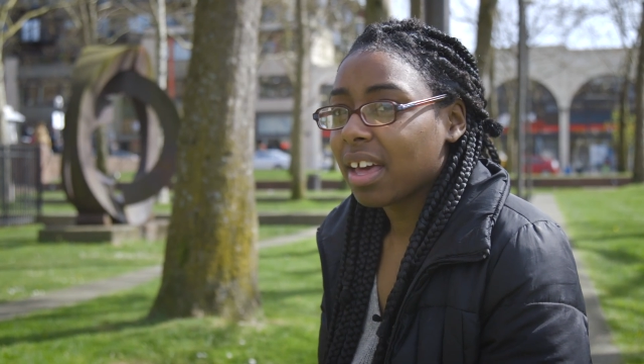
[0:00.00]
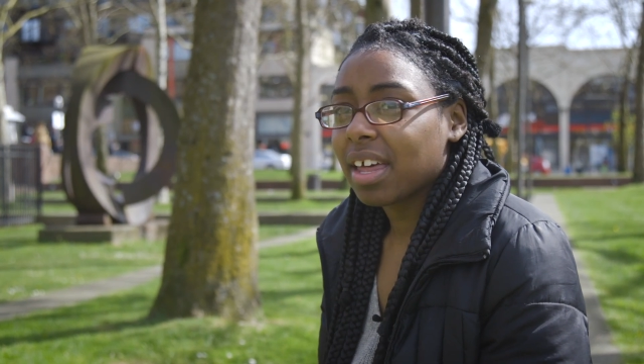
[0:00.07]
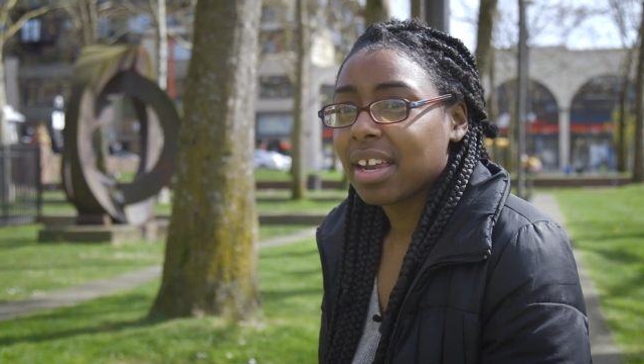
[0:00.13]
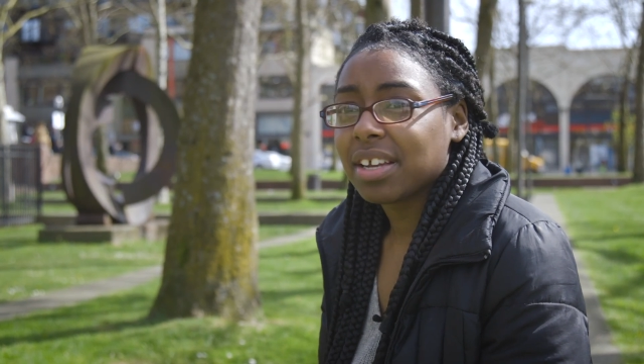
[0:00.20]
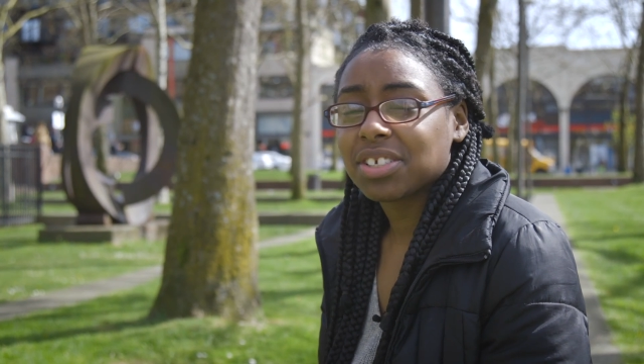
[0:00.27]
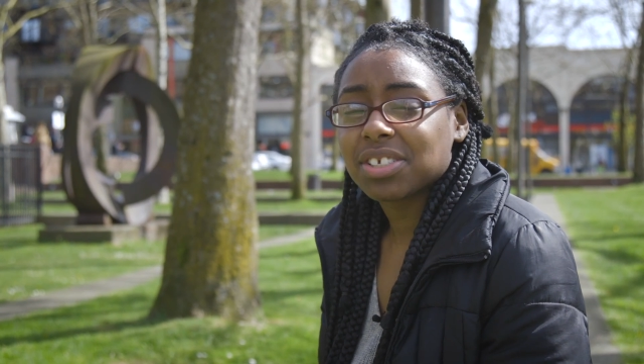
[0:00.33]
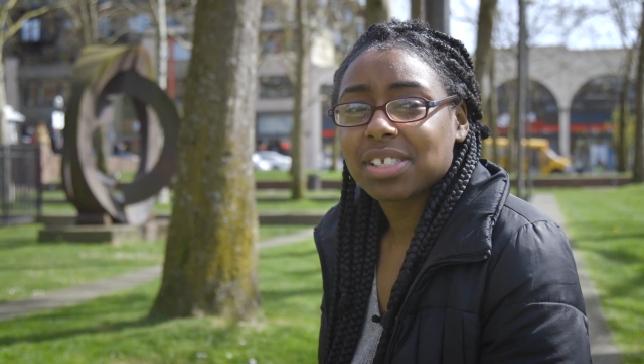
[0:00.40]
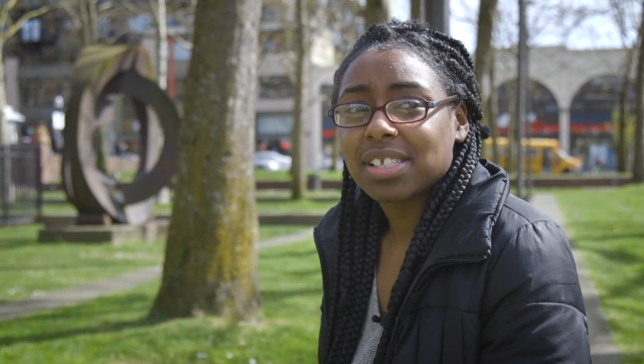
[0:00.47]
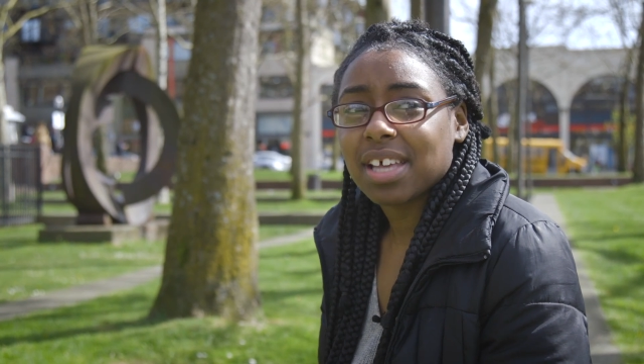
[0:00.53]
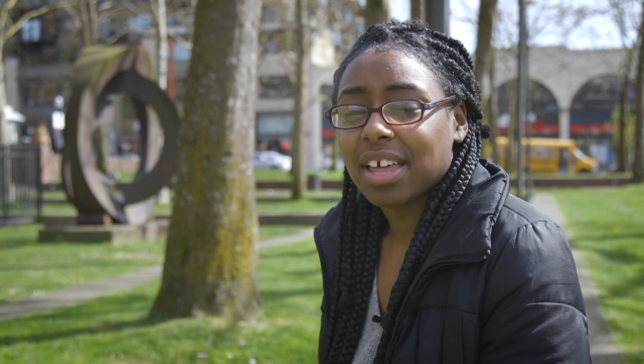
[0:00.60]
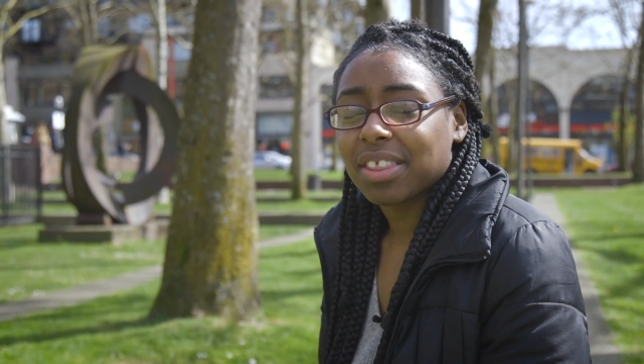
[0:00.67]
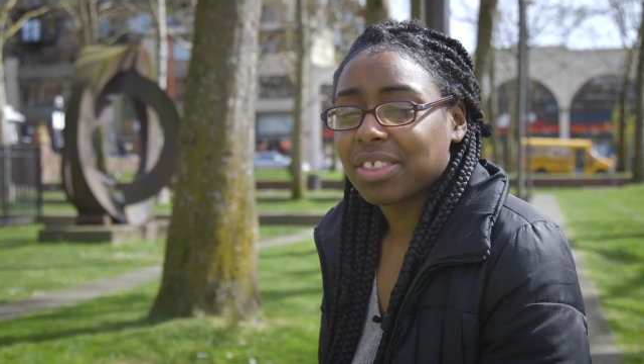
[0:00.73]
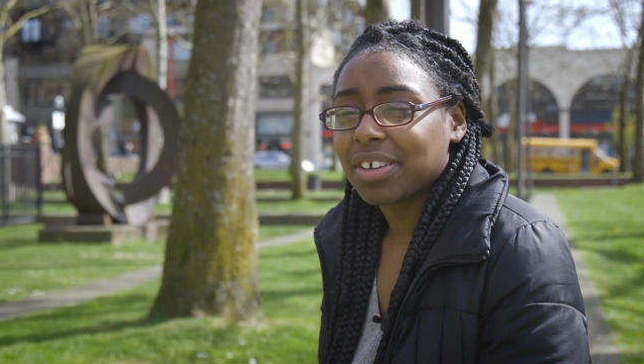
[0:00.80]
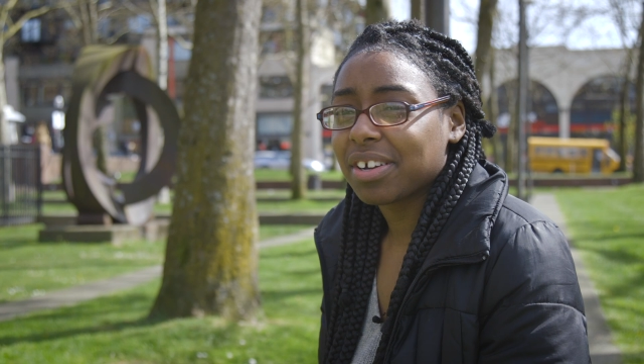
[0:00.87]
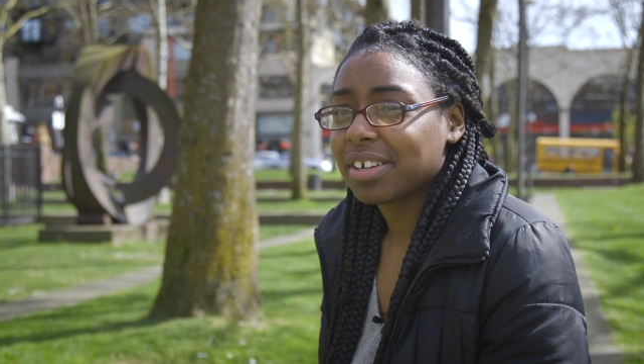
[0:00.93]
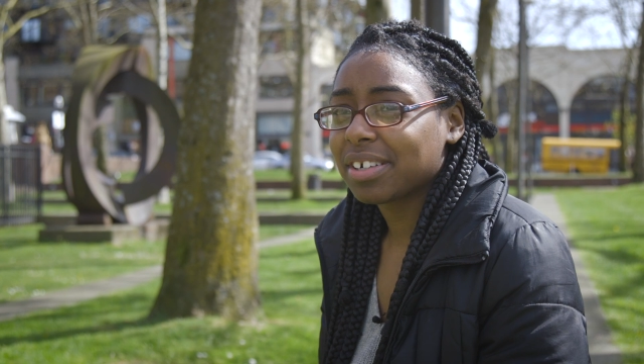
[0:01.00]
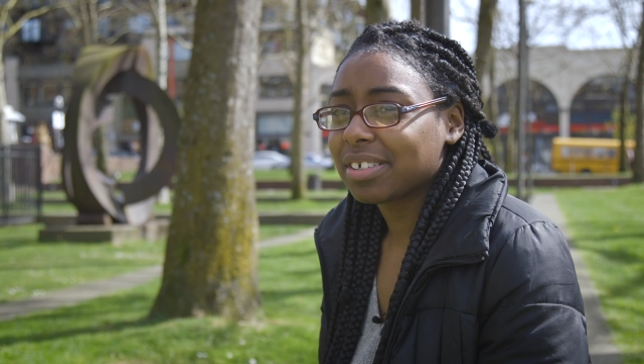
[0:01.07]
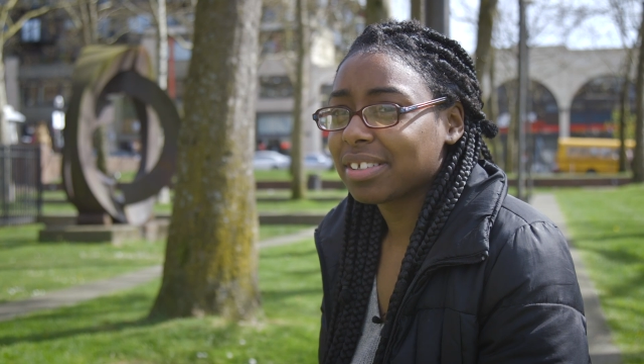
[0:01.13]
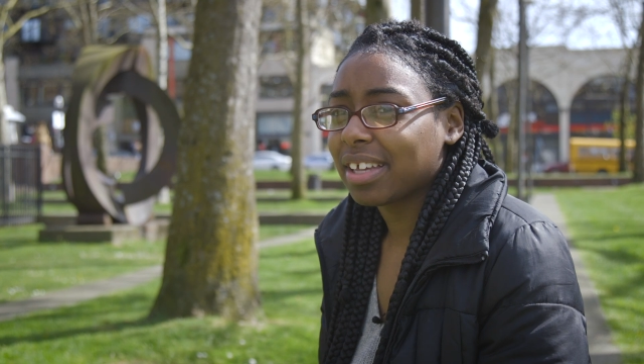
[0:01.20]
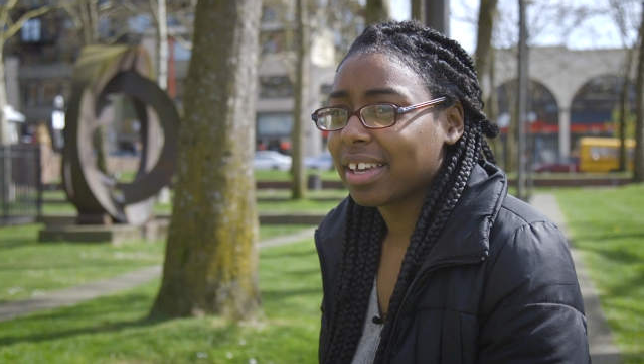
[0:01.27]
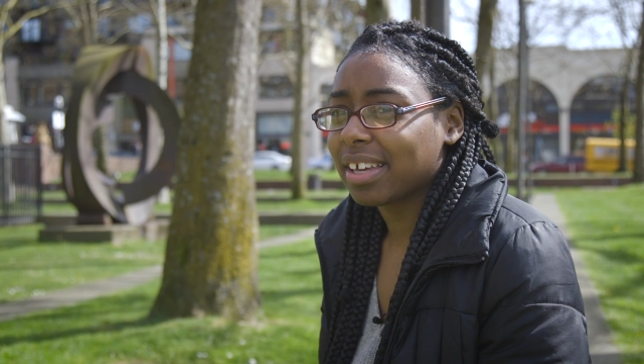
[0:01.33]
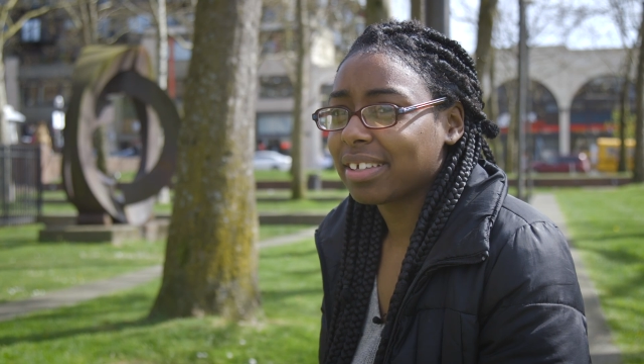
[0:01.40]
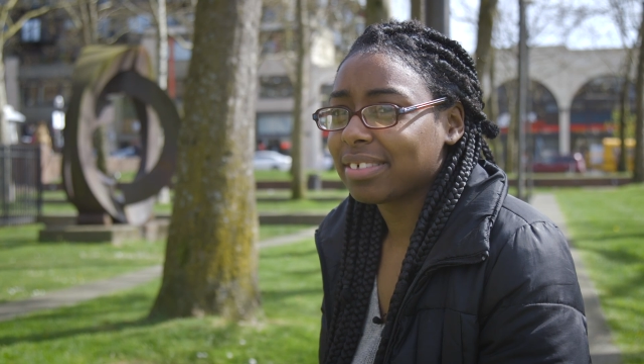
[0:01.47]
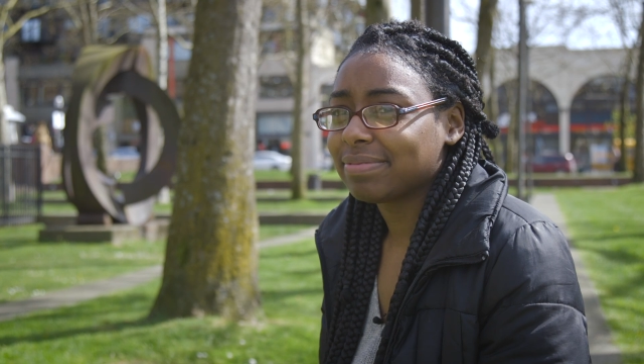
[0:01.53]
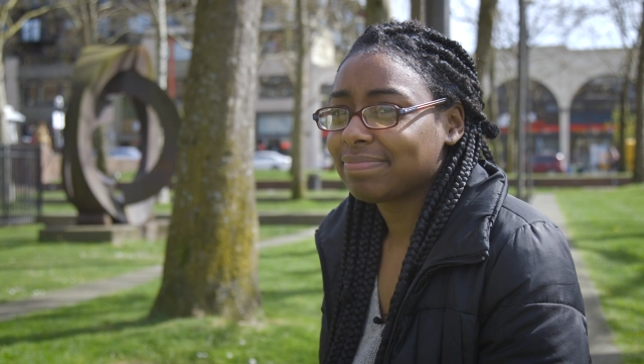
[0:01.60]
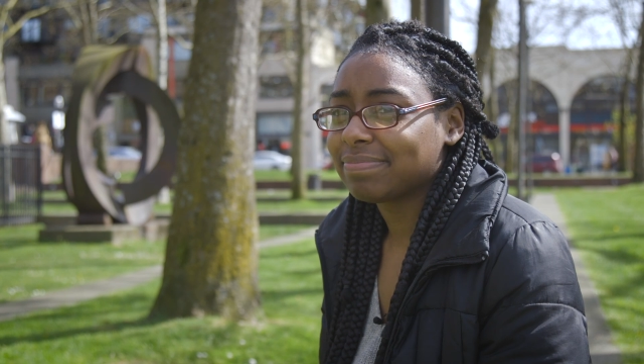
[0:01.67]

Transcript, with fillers: And I just sat there like